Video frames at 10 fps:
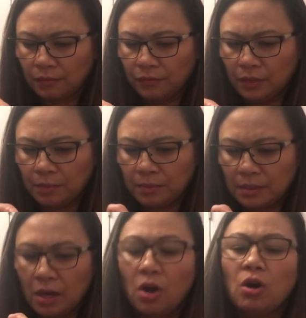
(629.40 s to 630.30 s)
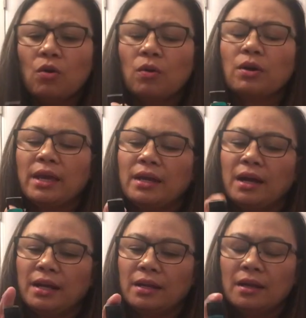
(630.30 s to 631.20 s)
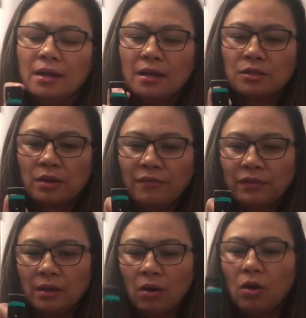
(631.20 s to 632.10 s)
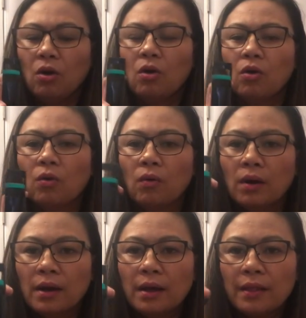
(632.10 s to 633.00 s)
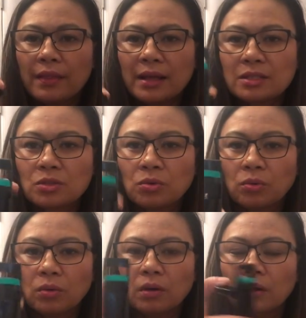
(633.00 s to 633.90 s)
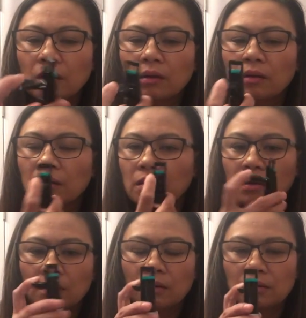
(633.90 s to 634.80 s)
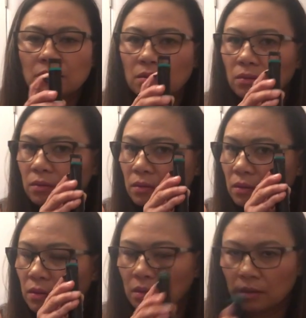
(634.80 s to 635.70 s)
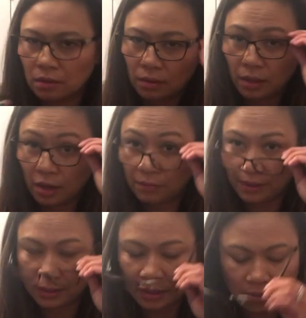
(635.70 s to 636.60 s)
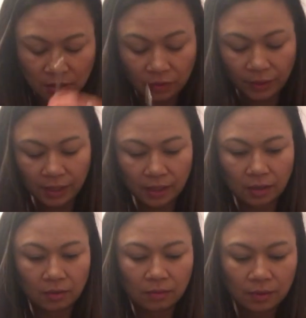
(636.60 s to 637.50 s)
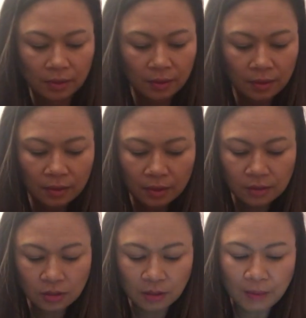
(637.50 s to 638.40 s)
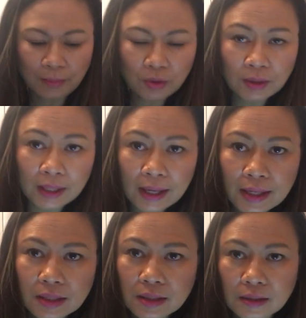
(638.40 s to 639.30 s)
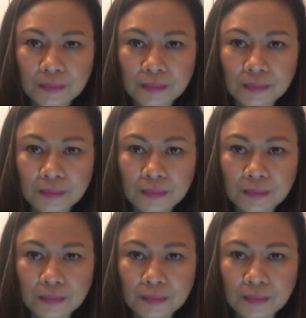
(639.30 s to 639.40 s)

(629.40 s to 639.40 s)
Flip down. Oh, okay, got it. So I flip. Oh, that's cool. So I have my glasses on right now. Let's turn on my beauty light.